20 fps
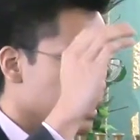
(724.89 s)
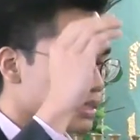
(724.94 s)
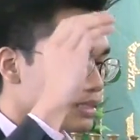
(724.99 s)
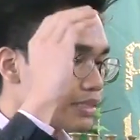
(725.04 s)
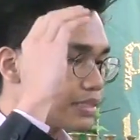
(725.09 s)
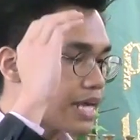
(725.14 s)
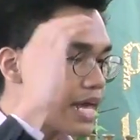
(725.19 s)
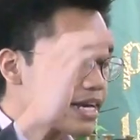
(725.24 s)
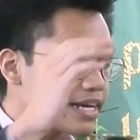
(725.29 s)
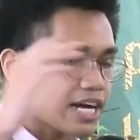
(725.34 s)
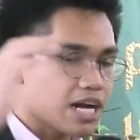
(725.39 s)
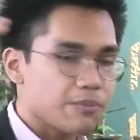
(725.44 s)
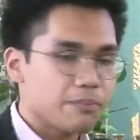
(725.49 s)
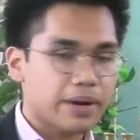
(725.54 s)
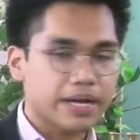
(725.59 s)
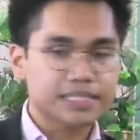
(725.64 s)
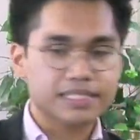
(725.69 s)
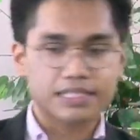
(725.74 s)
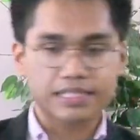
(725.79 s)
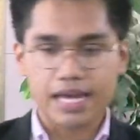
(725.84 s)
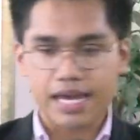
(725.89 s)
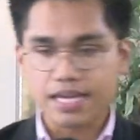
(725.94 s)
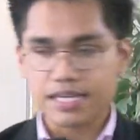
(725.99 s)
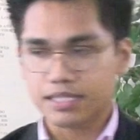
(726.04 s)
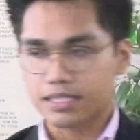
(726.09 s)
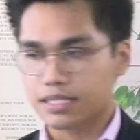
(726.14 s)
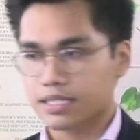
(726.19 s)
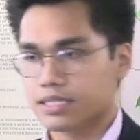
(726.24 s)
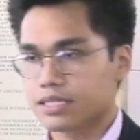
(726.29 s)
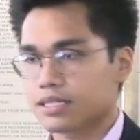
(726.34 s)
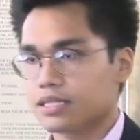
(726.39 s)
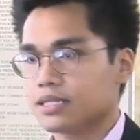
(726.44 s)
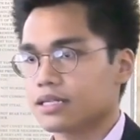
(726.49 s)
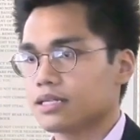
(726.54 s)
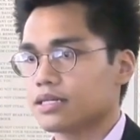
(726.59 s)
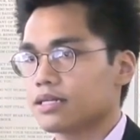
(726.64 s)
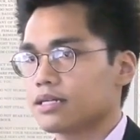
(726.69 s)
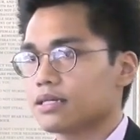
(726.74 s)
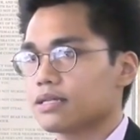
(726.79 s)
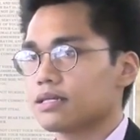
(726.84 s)
take up my stake
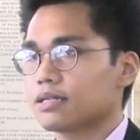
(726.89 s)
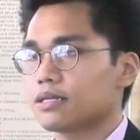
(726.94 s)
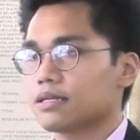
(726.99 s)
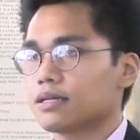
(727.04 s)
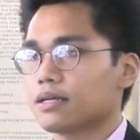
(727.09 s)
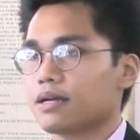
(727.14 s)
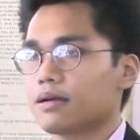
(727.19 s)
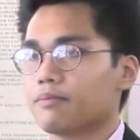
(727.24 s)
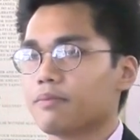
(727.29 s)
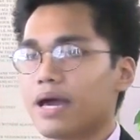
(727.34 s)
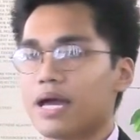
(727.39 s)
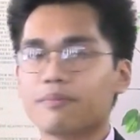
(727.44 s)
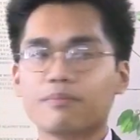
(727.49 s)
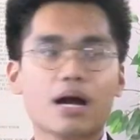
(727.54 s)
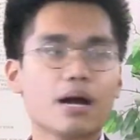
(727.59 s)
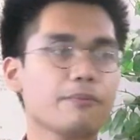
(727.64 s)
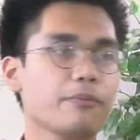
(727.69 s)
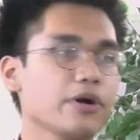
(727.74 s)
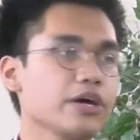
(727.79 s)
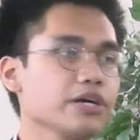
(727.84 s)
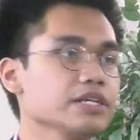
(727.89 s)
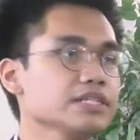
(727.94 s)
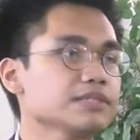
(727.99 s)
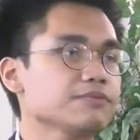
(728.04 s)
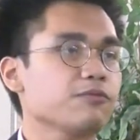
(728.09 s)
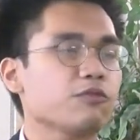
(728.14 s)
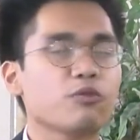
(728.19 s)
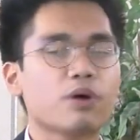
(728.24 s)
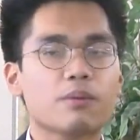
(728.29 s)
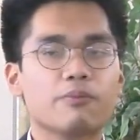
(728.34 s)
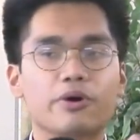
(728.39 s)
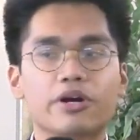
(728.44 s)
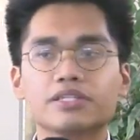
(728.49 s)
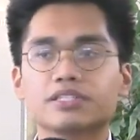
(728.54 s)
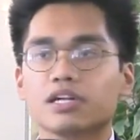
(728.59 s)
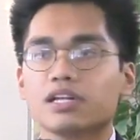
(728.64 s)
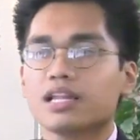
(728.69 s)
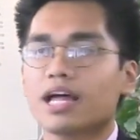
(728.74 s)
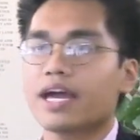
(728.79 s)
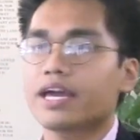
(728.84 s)
and my burdens
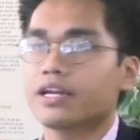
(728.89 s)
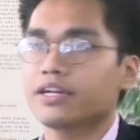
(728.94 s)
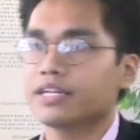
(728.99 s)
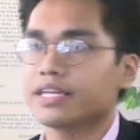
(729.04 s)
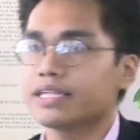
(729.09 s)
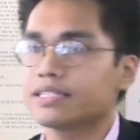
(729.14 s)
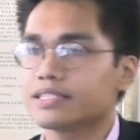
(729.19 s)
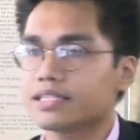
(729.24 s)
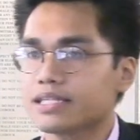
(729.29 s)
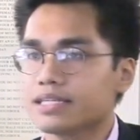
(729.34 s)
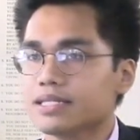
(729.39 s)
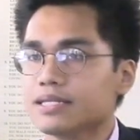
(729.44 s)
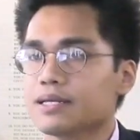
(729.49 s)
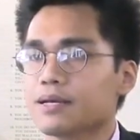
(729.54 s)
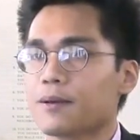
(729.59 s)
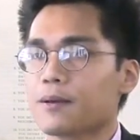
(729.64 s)
are light and easy?